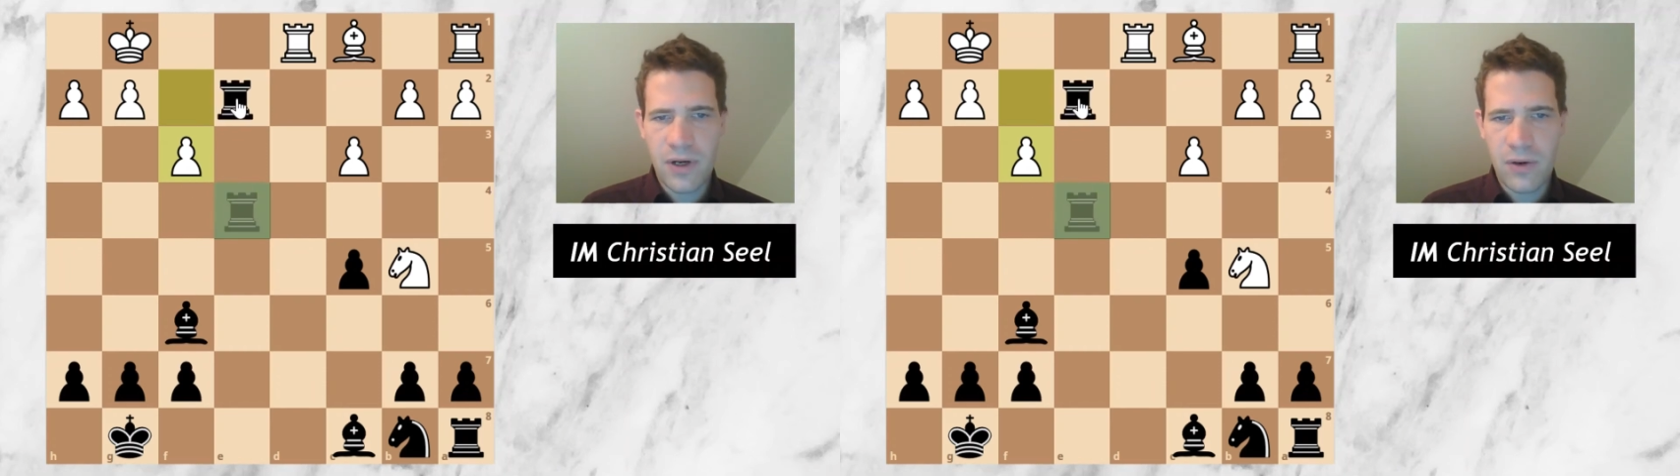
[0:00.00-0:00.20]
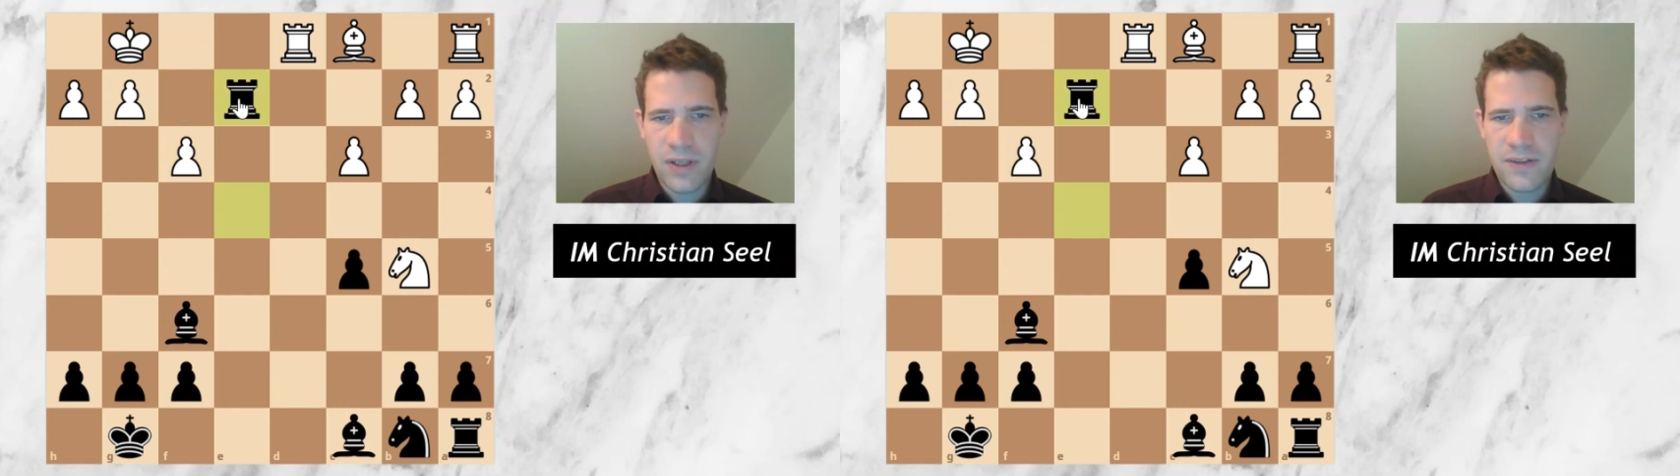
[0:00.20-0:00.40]

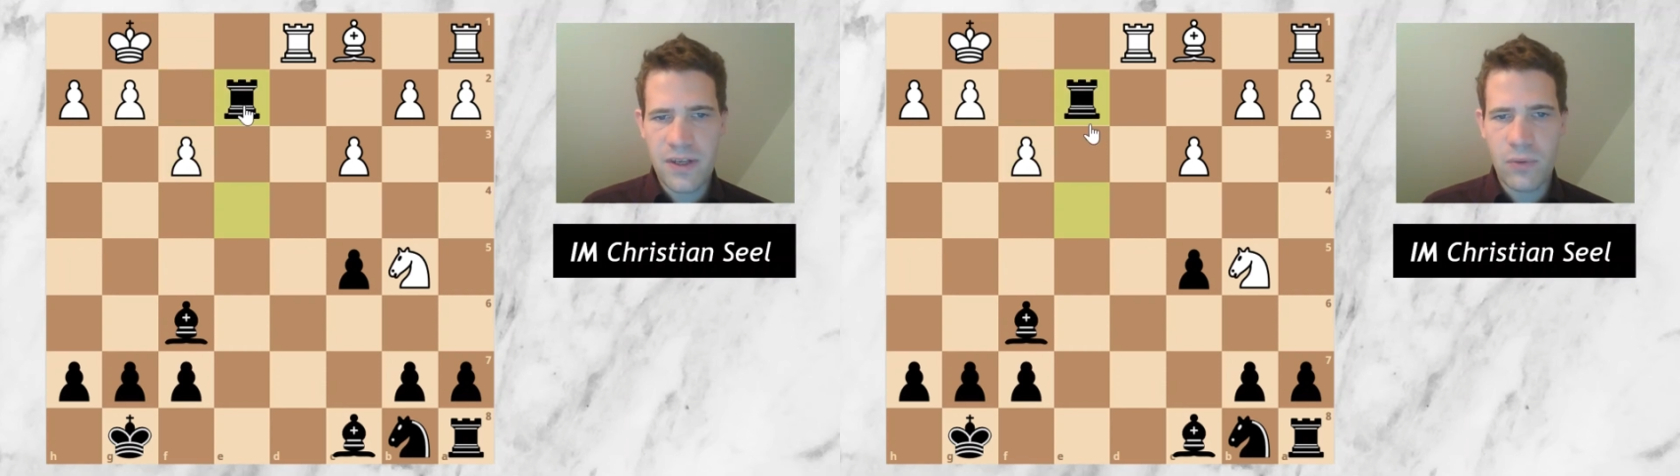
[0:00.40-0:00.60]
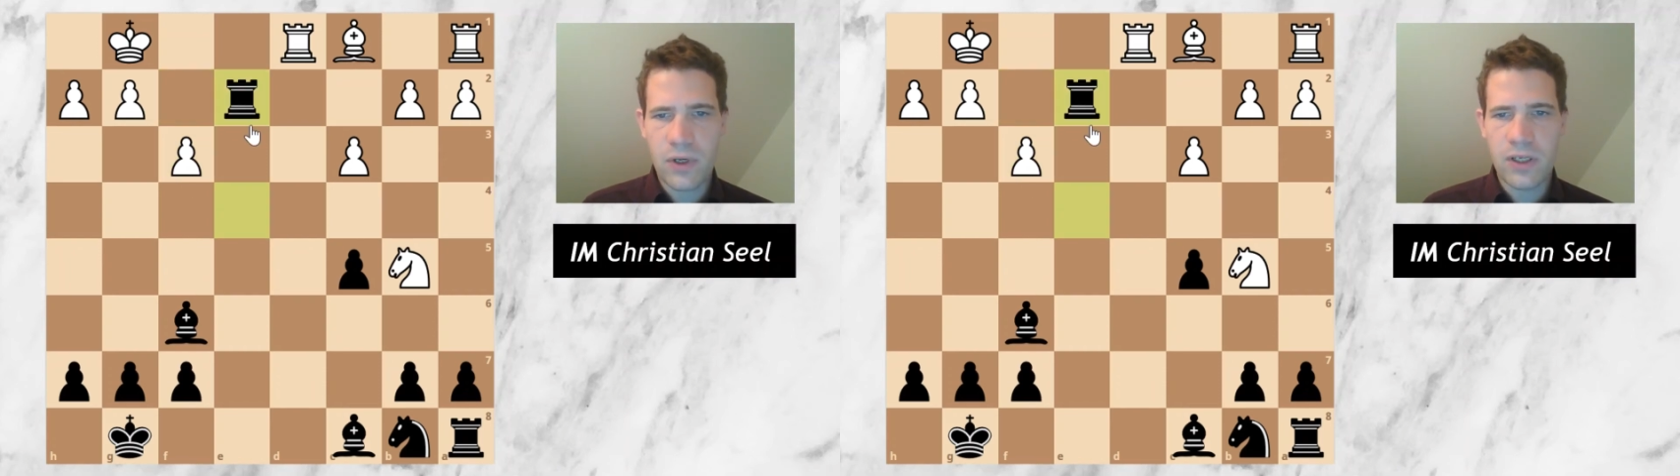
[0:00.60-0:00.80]
now let's
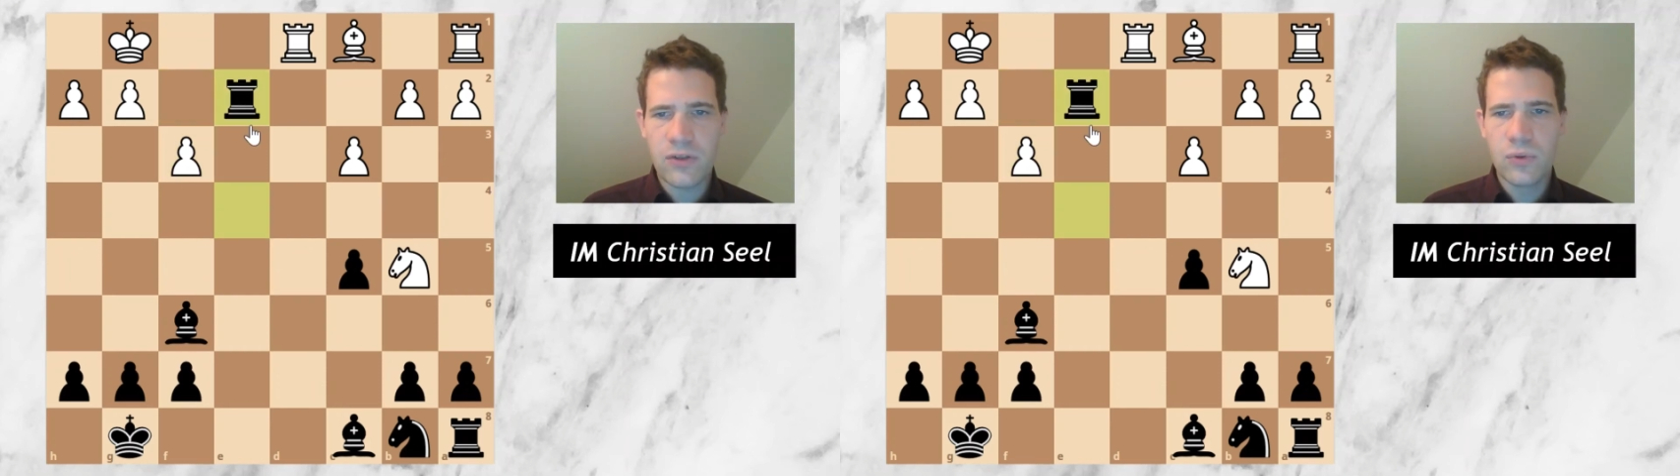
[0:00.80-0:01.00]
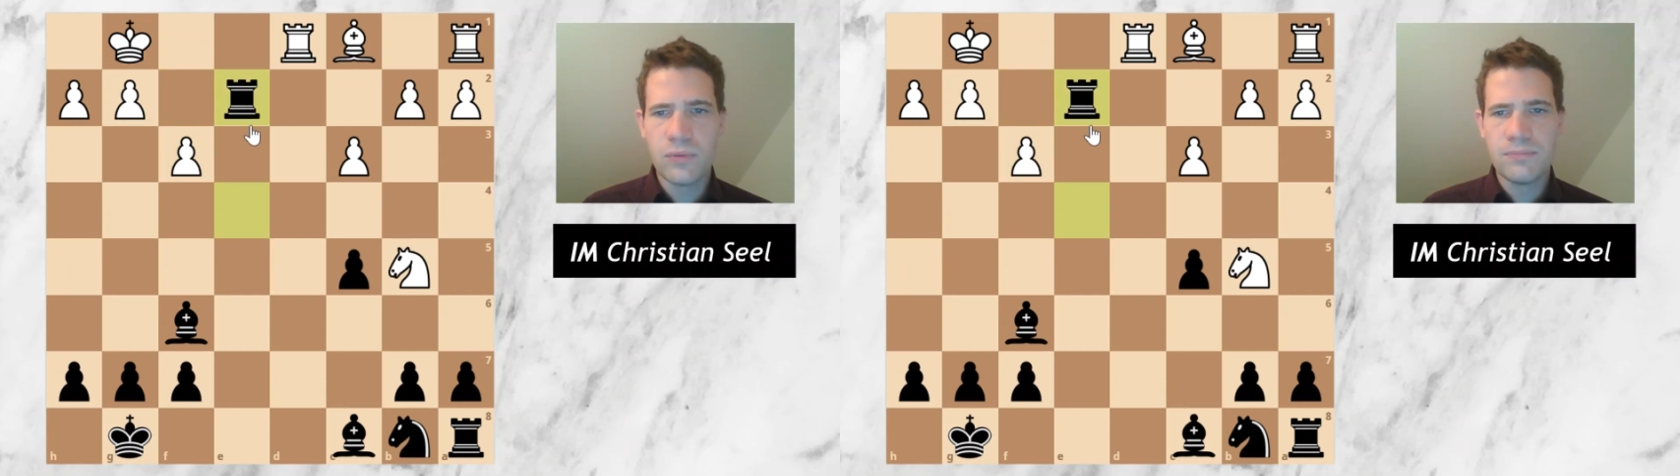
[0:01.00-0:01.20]
say rook
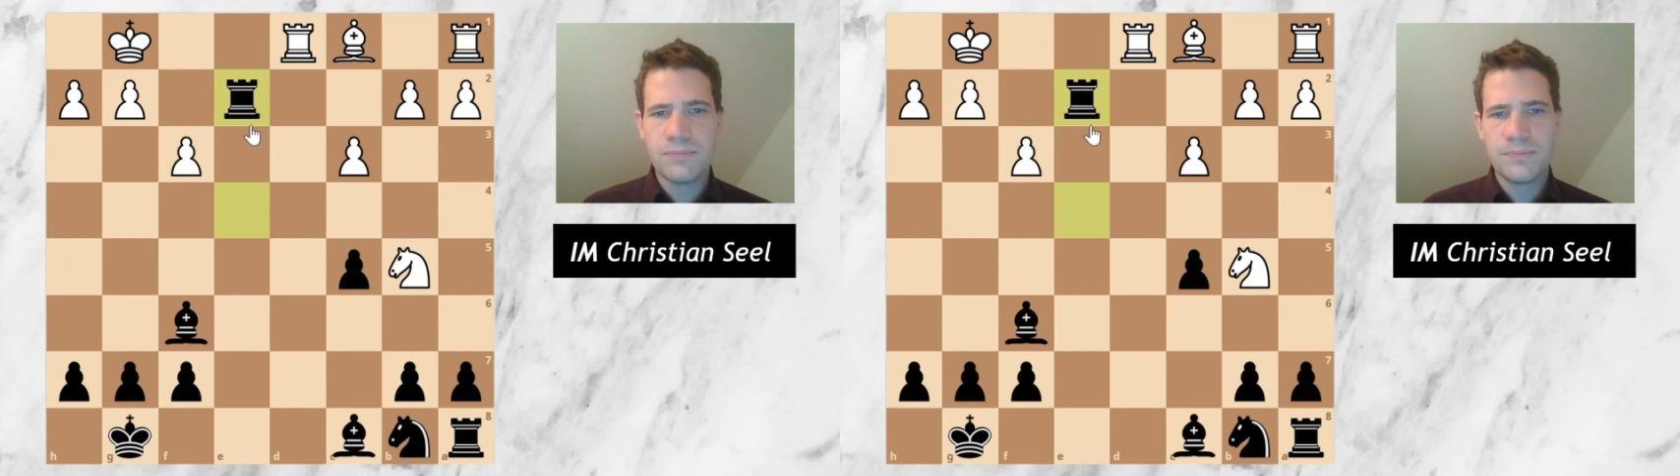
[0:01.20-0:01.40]
e2,